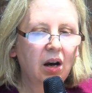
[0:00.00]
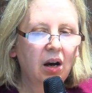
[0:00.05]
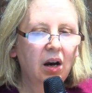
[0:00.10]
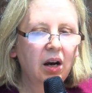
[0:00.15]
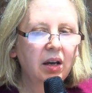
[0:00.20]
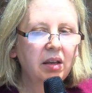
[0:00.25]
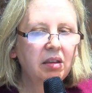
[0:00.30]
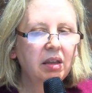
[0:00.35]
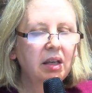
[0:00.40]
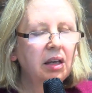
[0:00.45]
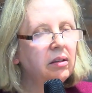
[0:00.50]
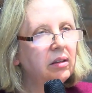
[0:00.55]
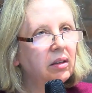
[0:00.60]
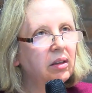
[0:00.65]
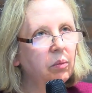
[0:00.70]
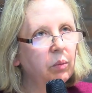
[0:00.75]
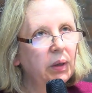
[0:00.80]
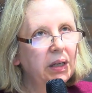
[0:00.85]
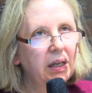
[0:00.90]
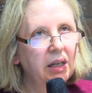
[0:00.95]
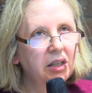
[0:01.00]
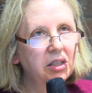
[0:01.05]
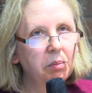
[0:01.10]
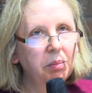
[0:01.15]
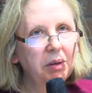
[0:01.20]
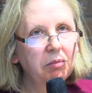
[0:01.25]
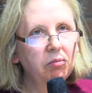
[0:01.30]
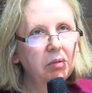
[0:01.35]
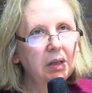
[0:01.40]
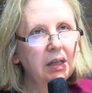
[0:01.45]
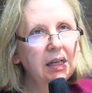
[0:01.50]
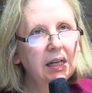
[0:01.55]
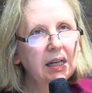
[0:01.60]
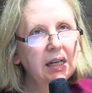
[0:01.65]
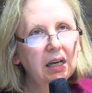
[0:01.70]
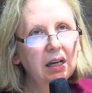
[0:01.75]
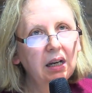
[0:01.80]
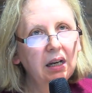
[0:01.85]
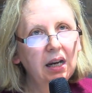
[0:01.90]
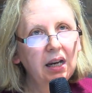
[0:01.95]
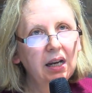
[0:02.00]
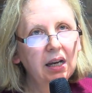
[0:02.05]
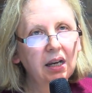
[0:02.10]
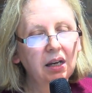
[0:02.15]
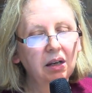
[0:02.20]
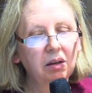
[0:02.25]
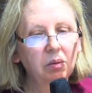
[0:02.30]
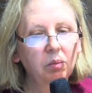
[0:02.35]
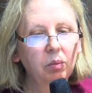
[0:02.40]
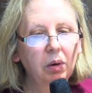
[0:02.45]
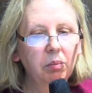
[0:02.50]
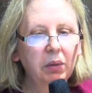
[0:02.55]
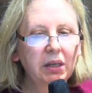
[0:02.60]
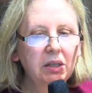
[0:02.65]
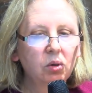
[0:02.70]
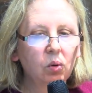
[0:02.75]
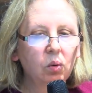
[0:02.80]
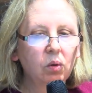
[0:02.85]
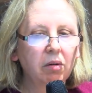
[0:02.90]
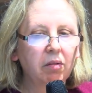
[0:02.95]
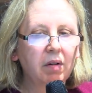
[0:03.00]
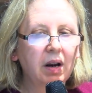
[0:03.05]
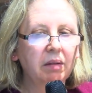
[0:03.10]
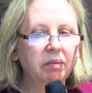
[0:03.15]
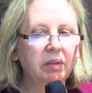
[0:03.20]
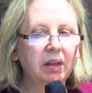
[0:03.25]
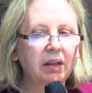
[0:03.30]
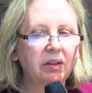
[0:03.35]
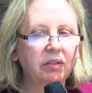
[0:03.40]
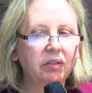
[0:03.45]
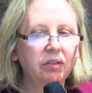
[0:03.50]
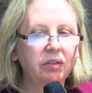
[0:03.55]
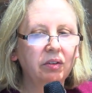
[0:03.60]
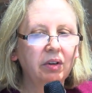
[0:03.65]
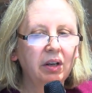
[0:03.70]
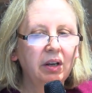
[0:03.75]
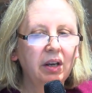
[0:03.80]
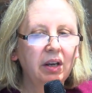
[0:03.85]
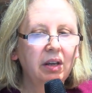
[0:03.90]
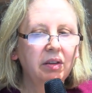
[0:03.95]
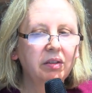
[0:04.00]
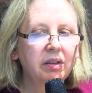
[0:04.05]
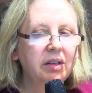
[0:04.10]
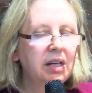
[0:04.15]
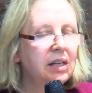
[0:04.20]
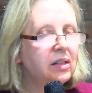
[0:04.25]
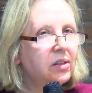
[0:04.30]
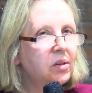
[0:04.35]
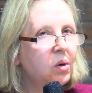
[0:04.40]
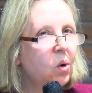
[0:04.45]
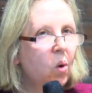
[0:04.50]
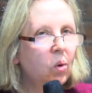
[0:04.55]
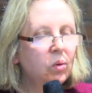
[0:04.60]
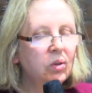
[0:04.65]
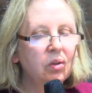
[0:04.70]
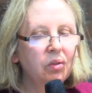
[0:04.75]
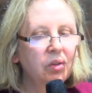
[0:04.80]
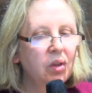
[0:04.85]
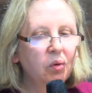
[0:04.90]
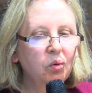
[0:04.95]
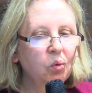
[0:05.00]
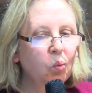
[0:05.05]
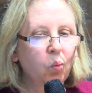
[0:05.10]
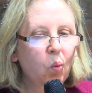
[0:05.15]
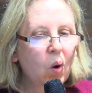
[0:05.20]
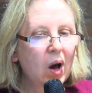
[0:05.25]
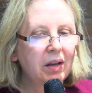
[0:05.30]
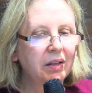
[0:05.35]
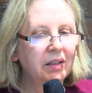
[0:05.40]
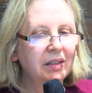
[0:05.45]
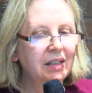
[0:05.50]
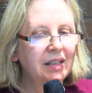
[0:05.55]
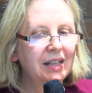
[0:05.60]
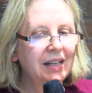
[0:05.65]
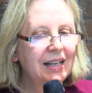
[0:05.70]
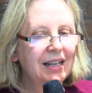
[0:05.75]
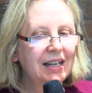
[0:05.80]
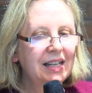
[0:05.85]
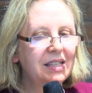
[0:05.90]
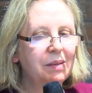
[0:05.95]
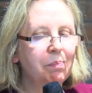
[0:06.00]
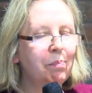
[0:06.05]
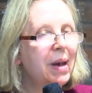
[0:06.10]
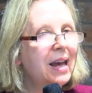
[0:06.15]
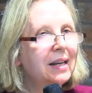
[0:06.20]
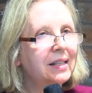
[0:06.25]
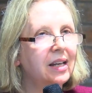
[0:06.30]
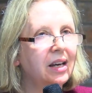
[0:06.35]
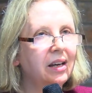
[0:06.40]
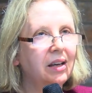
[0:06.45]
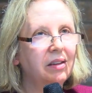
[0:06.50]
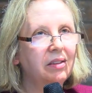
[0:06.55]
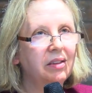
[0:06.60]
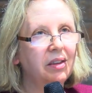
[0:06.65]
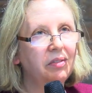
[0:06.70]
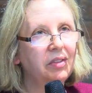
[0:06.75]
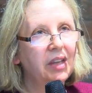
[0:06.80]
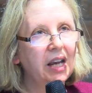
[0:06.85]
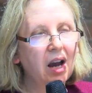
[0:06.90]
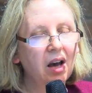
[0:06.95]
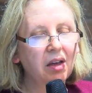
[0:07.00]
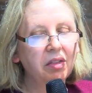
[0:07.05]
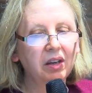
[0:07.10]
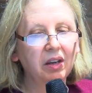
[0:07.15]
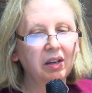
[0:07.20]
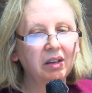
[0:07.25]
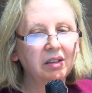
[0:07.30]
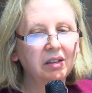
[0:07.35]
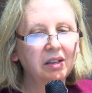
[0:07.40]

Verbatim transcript: I think that we need to be really clear when we talk around this that it's not that one is better than the other.